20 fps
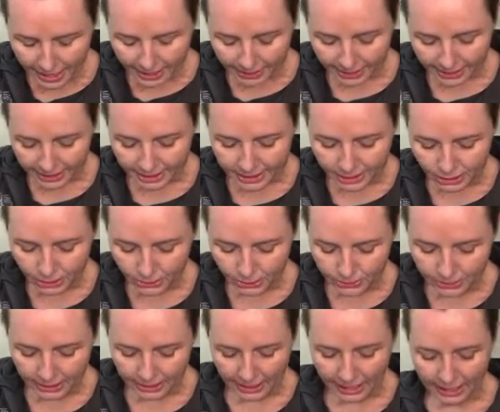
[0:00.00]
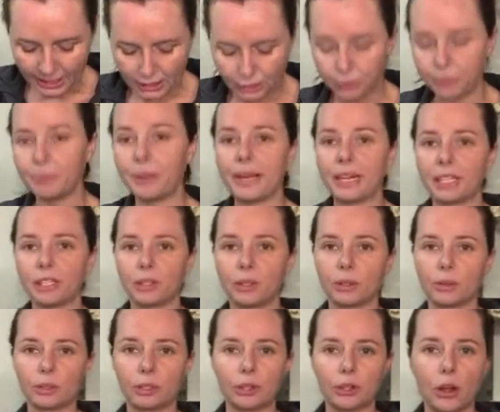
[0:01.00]
The Kazoo Deluxe from
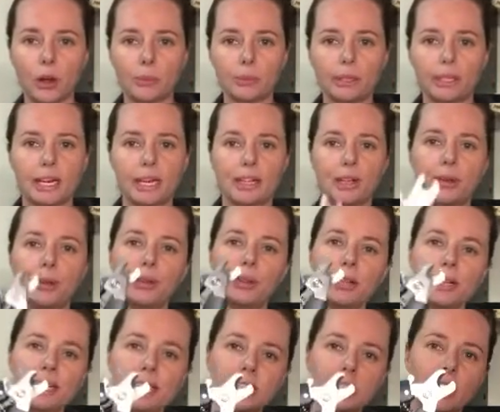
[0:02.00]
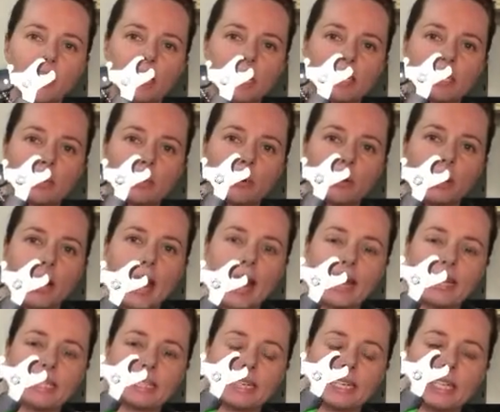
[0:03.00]
petcircle.com.au, these guys were
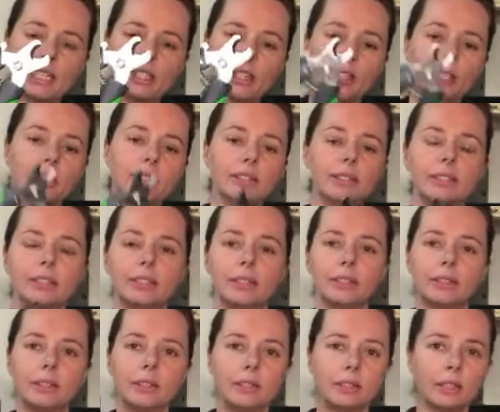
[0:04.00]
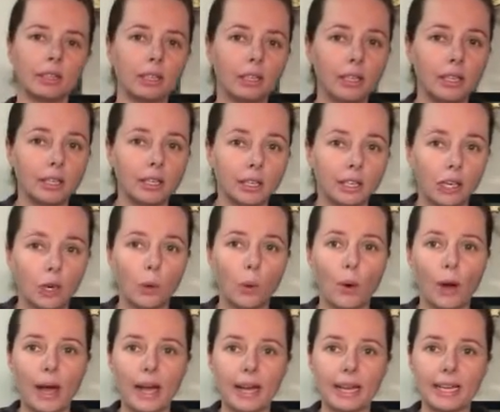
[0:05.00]
$18.
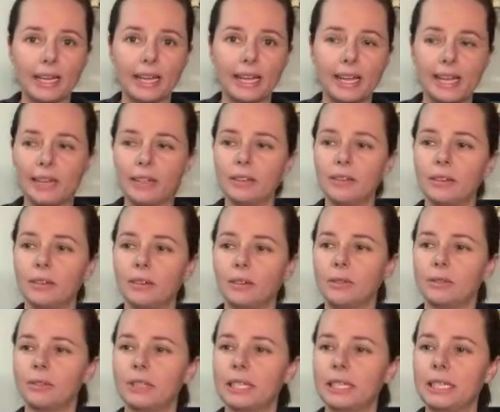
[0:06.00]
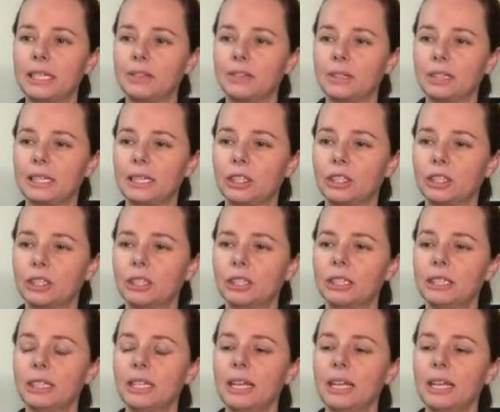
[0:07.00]
Quiet again, really, really good.